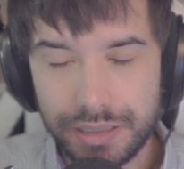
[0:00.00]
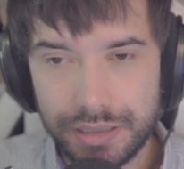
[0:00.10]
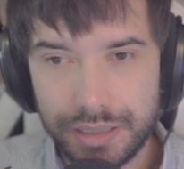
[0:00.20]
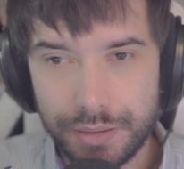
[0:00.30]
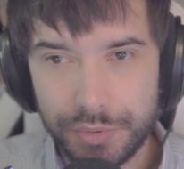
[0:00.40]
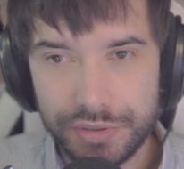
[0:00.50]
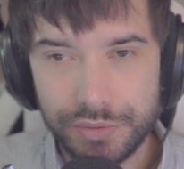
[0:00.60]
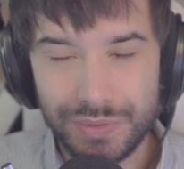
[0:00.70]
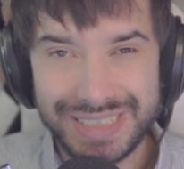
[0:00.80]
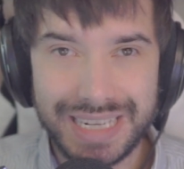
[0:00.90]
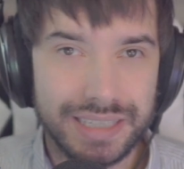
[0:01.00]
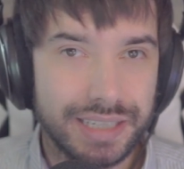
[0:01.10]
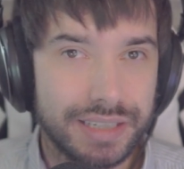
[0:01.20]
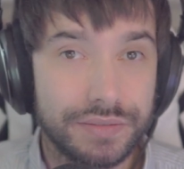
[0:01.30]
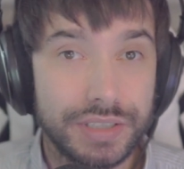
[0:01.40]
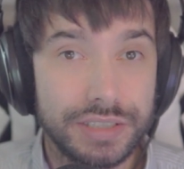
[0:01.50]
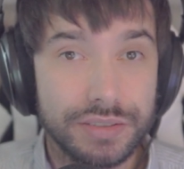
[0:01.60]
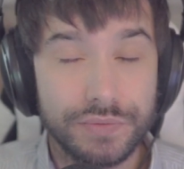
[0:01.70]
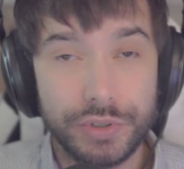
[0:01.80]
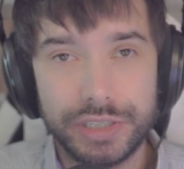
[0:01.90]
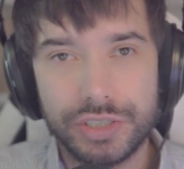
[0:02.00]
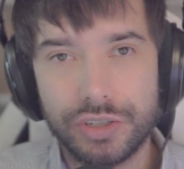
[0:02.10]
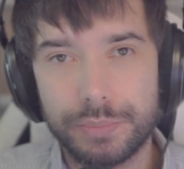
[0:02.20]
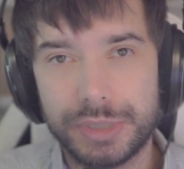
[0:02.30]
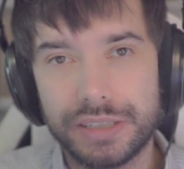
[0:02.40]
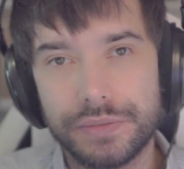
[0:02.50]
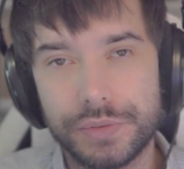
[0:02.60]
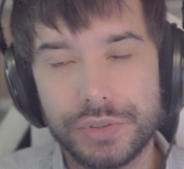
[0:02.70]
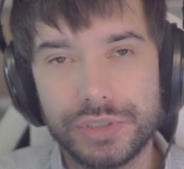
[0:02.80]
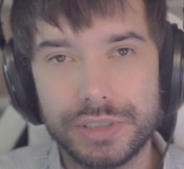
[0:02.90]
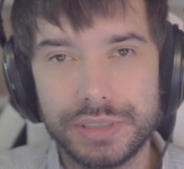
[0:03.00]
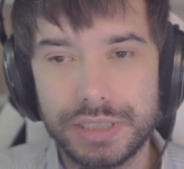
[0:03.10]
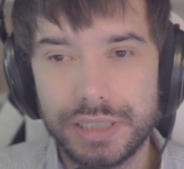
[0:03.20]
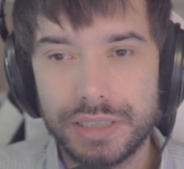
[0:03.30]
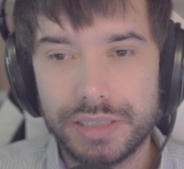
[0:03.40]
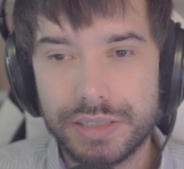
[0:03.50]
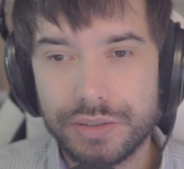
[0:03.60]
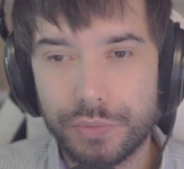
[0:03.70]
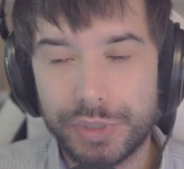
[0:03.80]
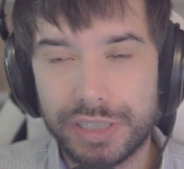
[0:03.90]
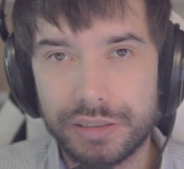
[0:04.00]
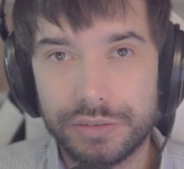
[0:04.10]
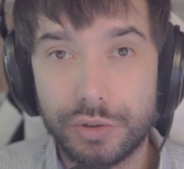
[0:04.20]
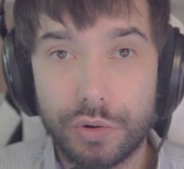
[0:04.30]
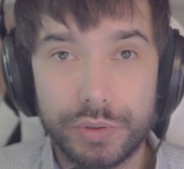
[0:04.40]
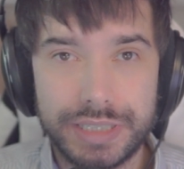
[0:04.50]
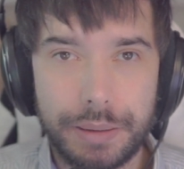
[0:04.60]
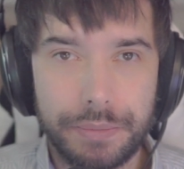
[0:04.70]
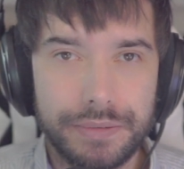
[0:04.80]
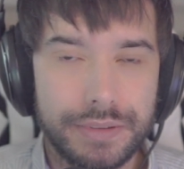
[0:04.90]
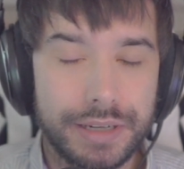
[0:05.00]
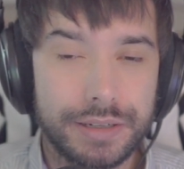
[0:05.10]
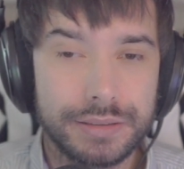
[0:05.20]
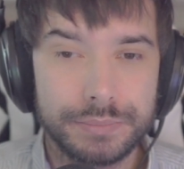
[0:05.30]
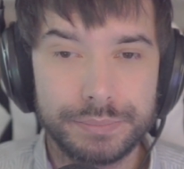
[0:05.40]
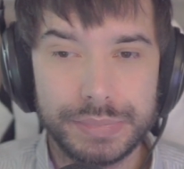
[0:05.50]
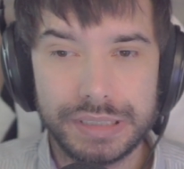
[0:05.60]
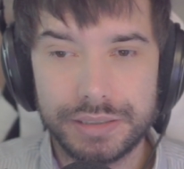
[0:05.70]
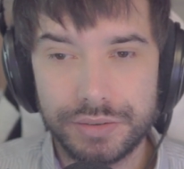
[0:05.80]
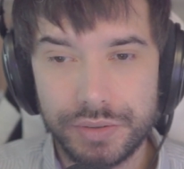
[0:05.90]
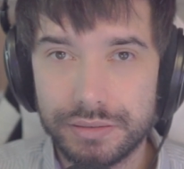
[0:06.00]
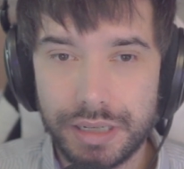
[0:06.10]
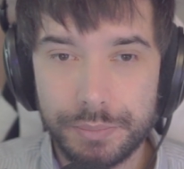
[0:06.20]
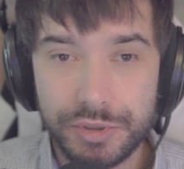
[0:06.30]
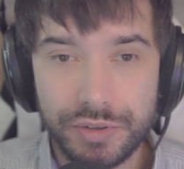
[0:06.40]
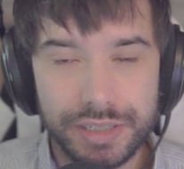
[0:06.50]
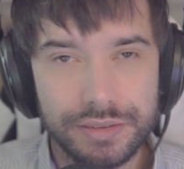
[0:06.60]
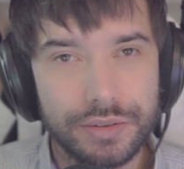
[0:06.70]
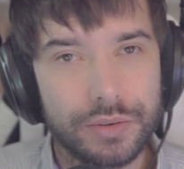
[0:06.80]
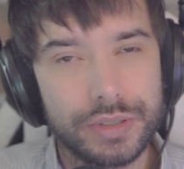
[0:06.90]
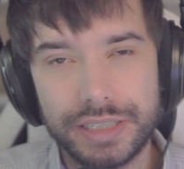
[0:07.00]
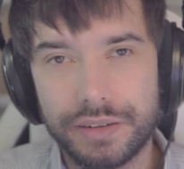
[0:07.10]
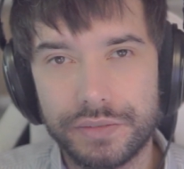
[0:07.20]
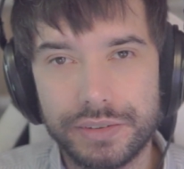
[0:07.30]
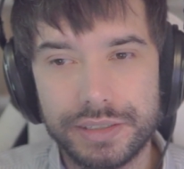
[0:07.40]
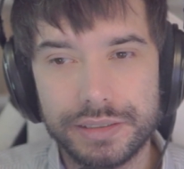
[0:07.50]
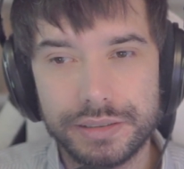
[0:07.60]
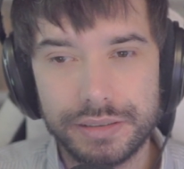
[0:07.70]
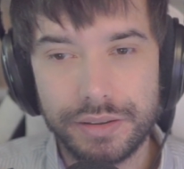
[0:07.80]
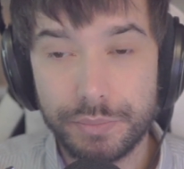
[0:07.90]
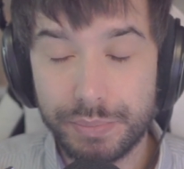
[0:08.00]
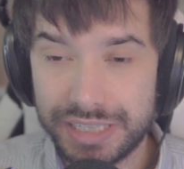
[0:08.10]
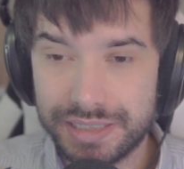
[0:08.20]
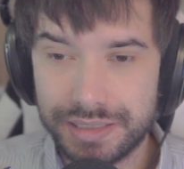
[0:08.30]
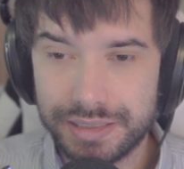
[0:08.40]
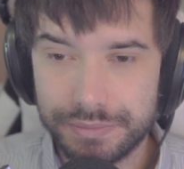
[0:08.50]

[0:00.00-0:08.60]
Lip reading: want to do dedicated videos for each topic in the future, so we can go in depth there. But today I'm trying to only cover the basics,